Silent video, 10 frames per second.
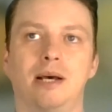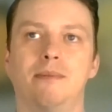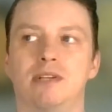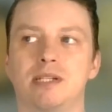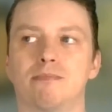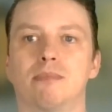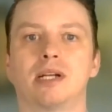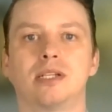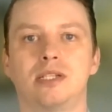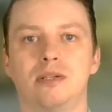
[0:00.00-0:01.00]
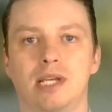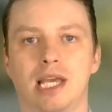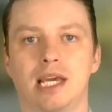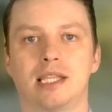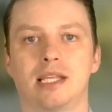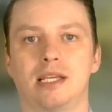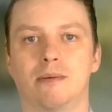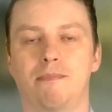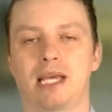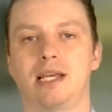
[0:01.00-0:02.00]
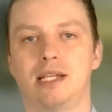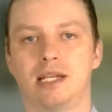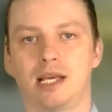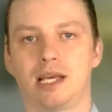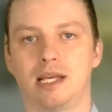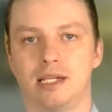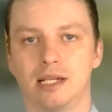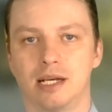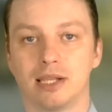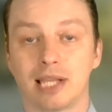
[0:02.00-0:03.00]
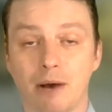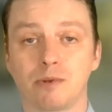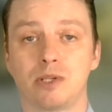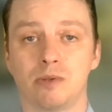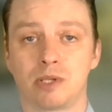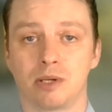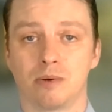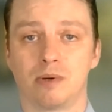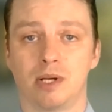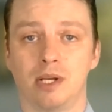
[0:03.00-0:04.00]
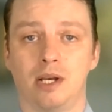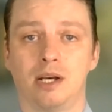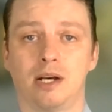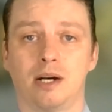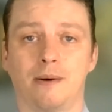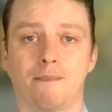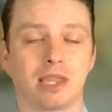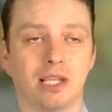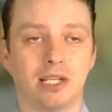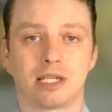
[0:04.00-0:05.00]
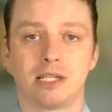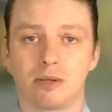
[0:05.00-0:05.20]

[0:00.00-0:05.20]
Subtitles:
move as much as you can that your pain and allows you to. Listen